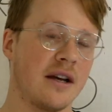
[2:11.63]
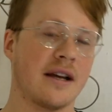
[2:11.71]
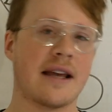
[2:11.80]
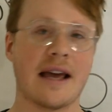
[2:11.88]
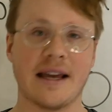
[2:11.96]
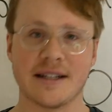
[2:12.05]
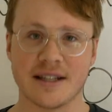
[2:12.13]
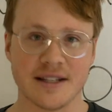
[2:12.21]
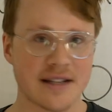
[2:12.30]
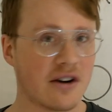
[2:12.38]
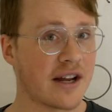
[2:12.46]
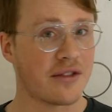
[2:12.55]
get into the
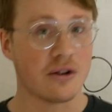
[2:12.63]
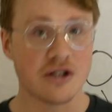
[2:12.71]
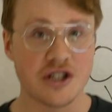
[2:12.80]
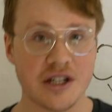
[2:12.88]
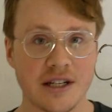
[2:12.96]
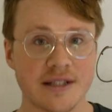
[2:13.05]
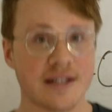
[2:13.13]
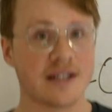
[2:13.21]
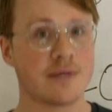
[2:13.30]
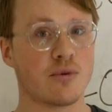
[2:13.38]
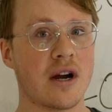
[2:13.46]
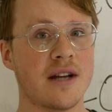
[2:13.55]
cell, get their genes
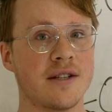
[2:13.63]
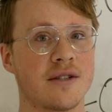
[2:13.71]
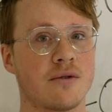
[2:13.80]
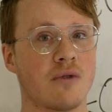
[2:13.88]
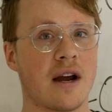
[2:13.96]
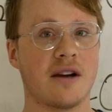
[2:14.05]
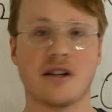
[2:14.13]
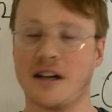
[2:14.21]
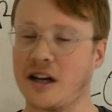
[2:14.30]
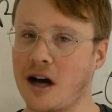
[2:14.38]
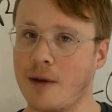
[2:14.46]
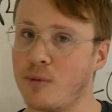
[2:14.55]
expressed, right, in
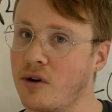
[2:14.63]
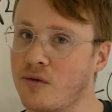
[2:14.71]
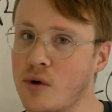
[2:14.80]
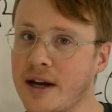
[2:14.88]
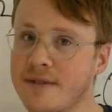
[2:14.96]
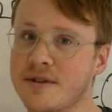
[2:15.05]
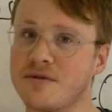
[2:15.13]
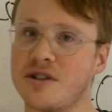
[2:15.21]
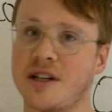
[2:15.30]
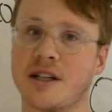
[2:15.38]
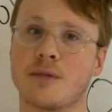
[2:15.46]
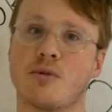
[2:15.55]
a couple of waves of
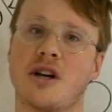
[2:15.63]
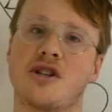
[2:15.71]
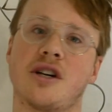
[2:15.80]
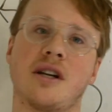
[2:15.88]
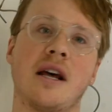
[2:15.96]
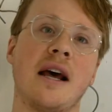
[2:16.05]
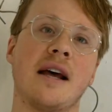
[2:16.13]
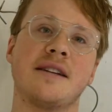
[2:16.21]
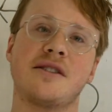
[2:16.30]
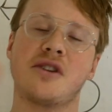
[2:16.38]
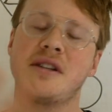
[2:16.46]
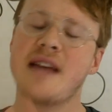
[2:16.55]
gene expression,
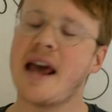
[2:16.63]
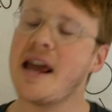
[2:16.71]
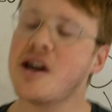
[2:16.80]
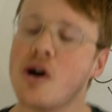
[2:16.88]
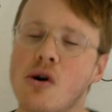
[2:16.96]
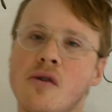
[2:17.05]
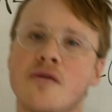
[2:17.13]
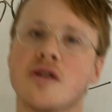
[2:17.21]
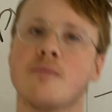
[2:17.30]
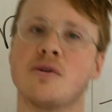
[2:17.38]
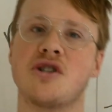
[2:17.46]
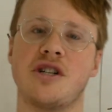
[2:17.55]
take over
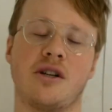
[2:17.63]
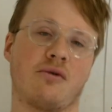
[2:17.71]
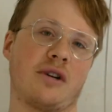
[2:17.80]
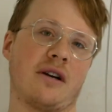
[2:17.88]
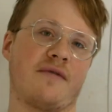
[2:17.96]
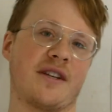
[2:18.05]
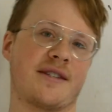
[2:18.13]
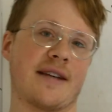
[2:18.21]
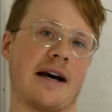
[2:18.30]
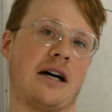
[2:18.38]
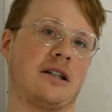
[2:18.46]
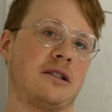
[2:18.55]
the machinery of the
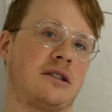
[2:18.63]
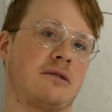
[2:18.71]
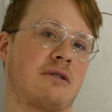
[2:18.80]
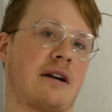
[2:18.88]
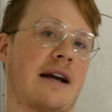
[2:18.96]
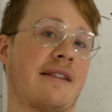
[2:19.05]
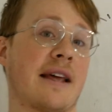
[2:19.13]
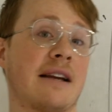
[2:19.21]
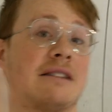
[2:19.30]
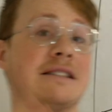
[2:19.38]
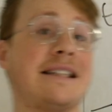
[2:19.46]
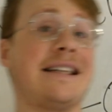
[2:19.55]
cell, right, and
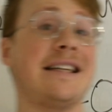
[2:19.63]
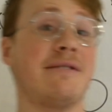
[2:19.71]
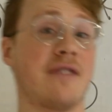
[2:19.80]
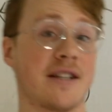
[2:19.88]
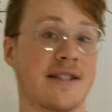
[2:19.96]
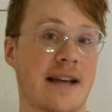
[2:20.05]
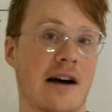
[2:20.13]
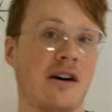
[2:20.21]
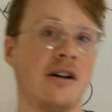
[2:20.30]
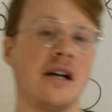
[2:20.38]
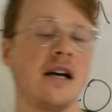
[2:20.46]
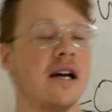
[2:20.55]
then leave the
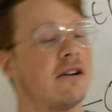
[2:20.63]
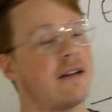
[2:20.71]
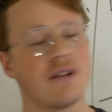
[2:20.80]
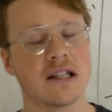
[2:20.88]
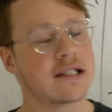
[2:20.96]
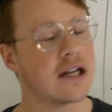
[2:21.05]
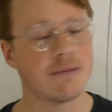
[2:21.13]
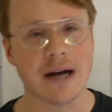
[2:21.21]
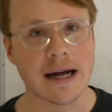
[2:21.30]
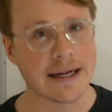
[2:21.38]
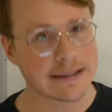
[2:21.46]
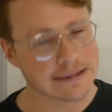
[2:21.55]
cell, leaving the cell
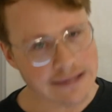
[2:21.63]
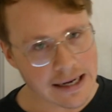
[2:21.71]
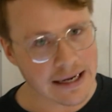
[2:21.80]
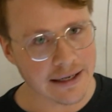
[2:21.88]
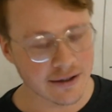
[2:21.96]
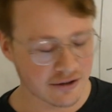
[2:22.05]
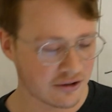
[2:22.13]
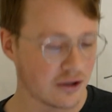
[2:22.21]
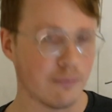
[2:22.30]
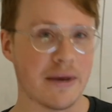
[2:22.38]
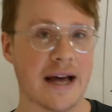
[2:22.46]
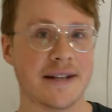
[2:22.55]
behind to die,
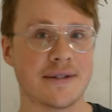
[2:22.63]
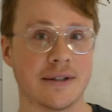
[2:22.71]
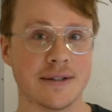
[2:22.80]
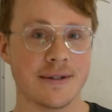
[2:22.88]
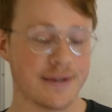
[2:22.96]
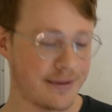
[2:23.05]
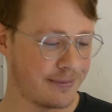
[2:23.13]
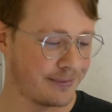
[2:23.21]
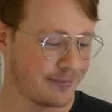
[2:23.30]
little bastards.